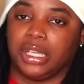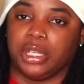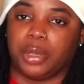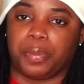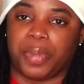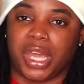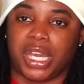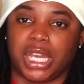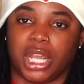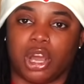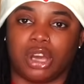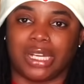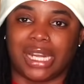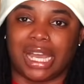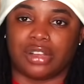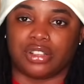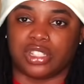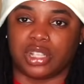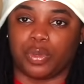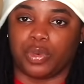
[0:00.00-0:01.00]
depending on
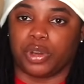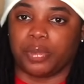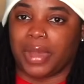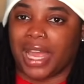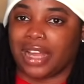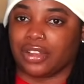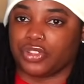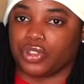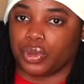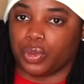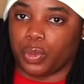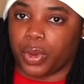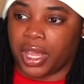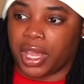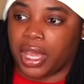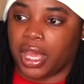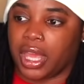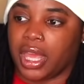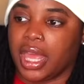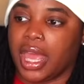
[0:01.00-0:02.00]
how someone passed
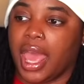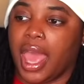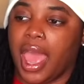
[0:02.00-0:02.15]
away